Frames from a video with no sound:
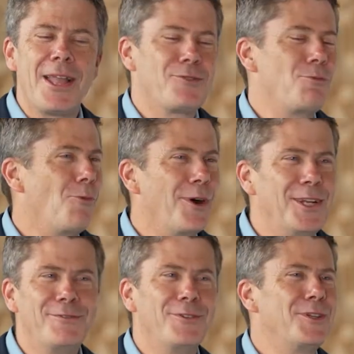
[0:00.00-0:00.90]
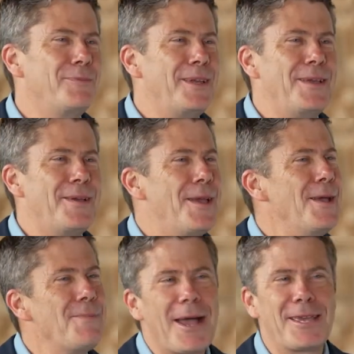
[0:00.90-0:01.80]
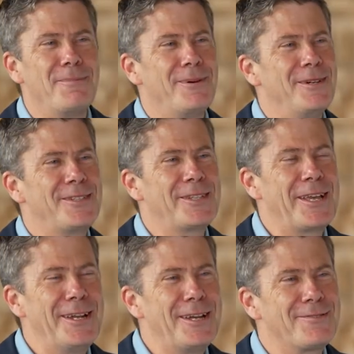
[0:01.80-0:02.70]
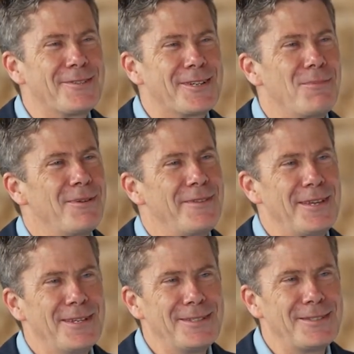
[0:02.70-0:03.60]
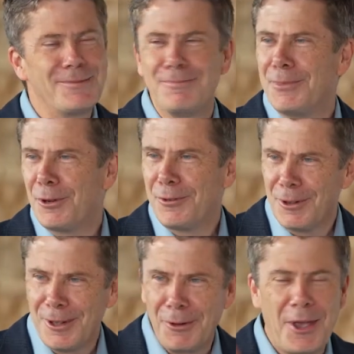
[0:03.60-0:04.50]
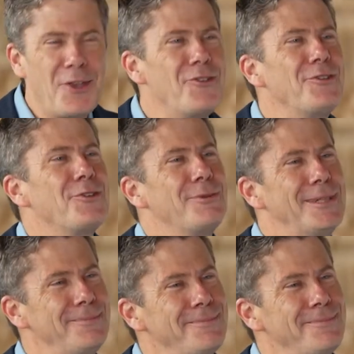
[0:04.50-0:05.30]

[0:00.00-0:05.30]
It's wonderful to be here, back in person again after a couple of years, and yeah. beautiful location as well.